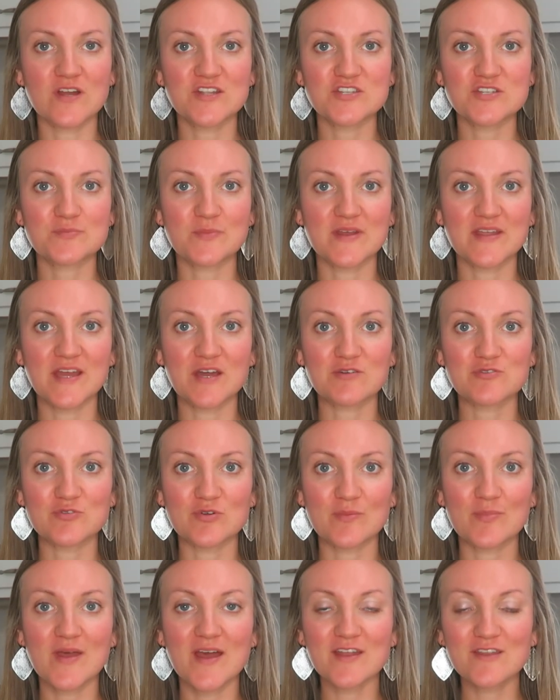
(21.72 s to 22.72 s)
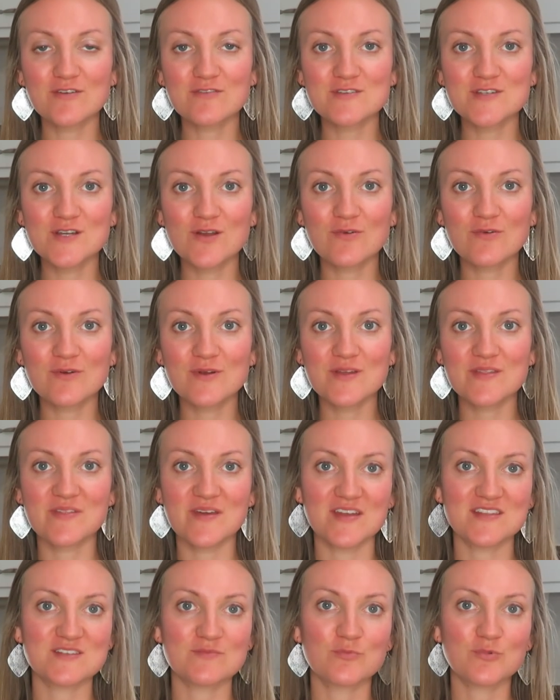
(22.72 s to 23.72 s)
watched my outdoor patio decor,
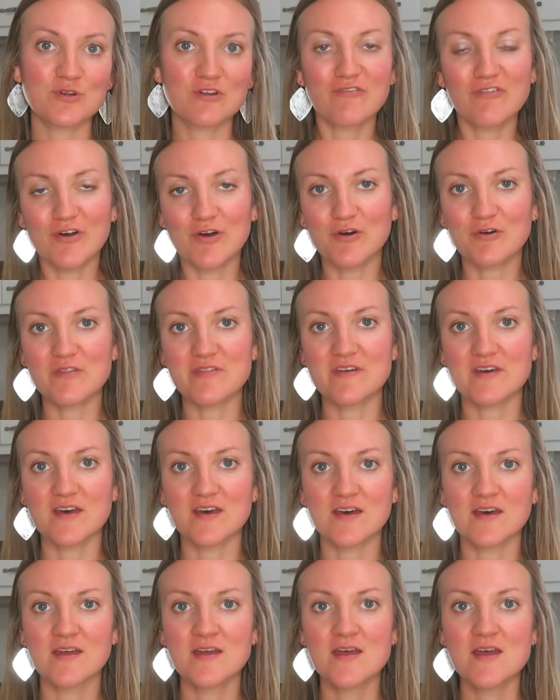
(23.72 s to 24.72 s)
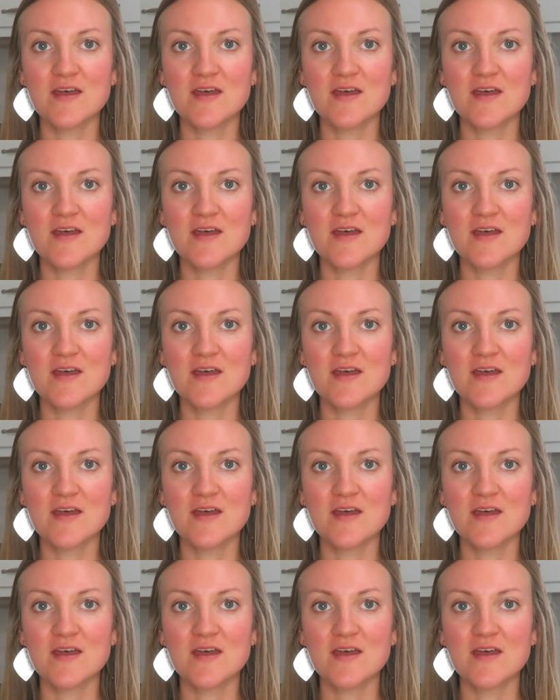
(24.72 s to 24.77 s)
that's more of all the